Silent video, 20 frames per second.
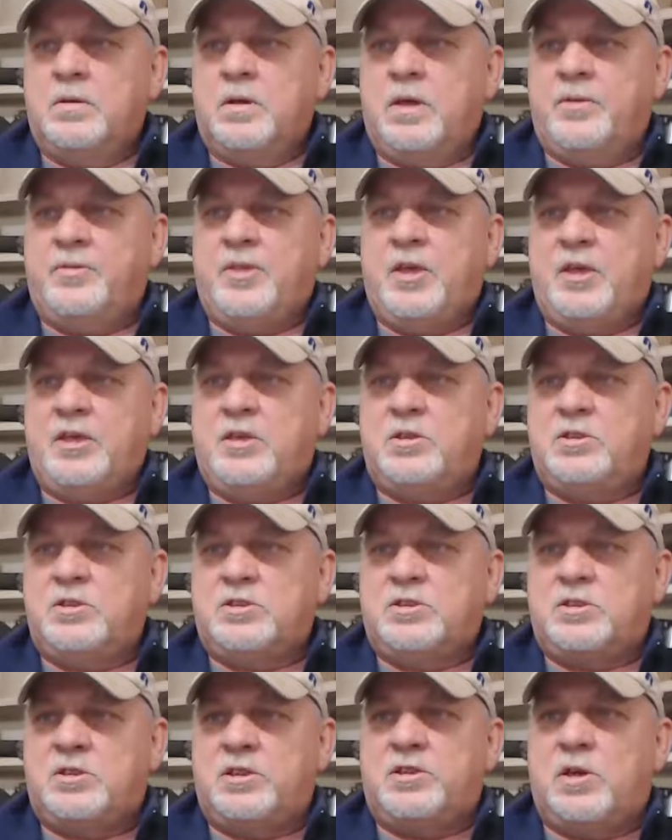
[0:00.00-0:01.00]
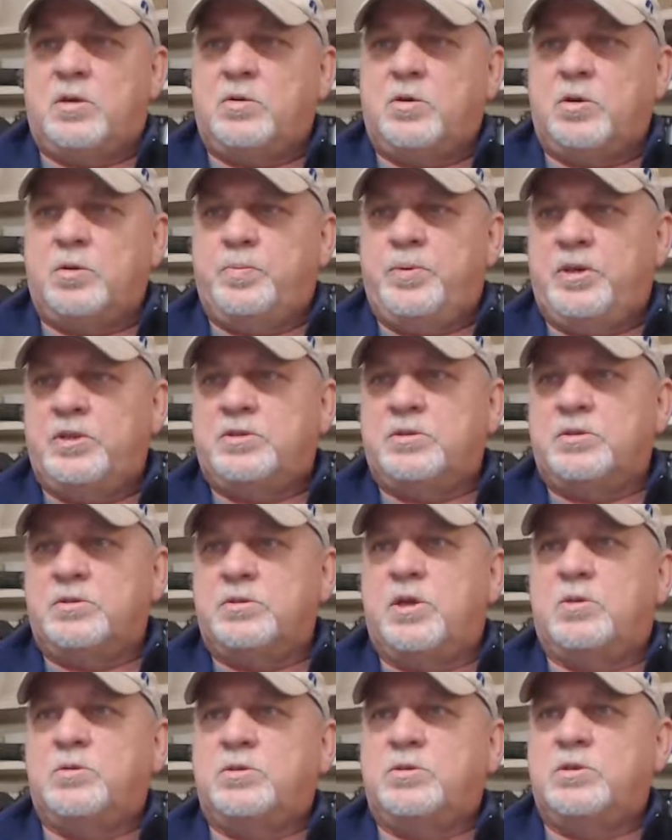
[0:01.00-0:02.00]
I think you just click on her picture,
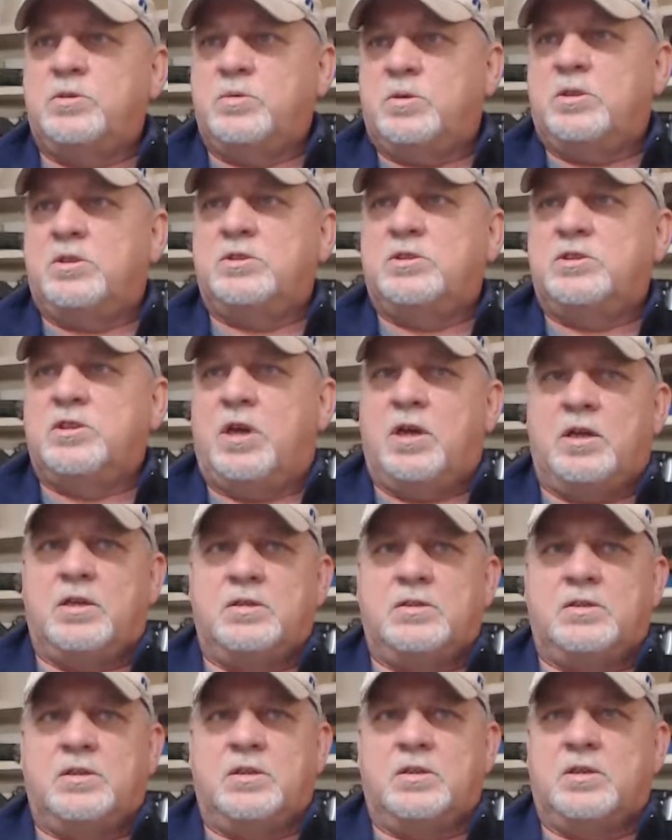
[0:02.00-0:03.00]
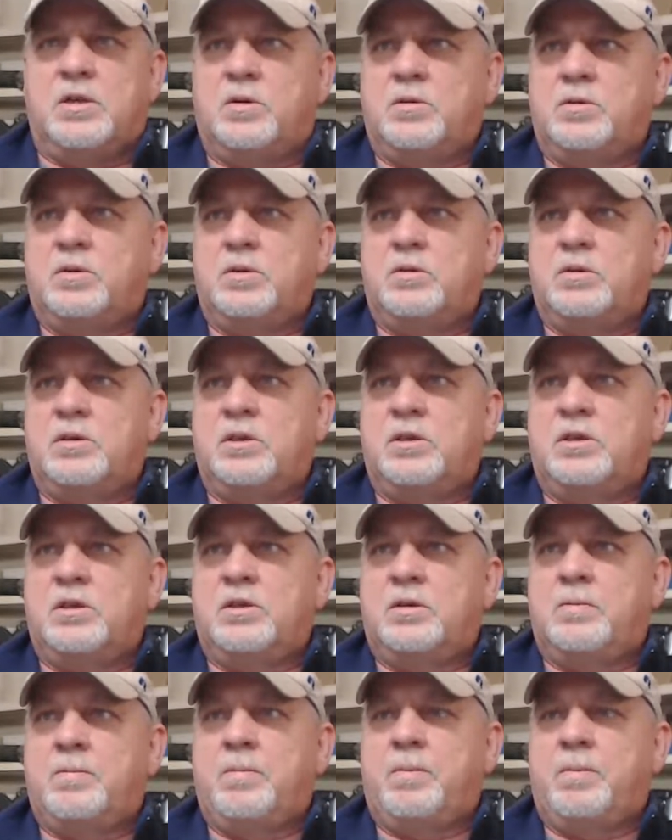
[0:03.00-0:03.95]
don't you, John, to go to her link?